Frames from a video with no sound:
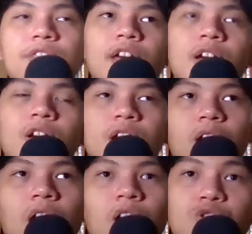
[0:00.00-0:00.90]

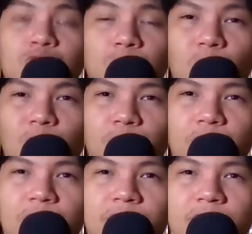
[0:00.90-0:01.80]
they are so
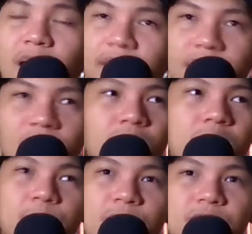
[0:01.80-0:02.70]
good right now,
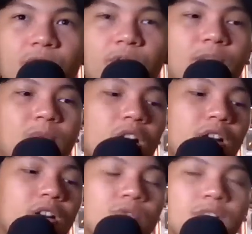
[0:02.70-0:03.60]
especially for DeMar
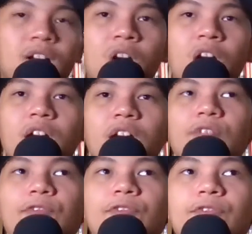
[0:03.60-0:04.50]
DeRozan,
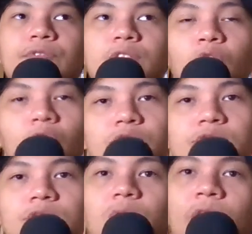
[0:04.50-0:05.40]
if
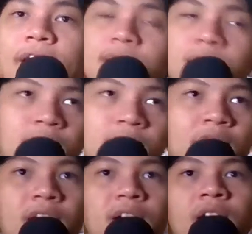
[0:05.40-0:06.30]
Lonzo ain't
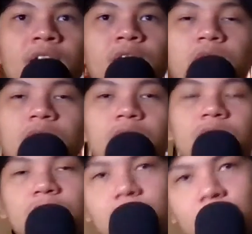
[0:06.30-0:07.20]
there,
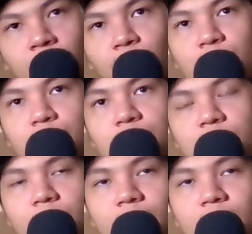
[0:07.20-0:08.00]
Caruso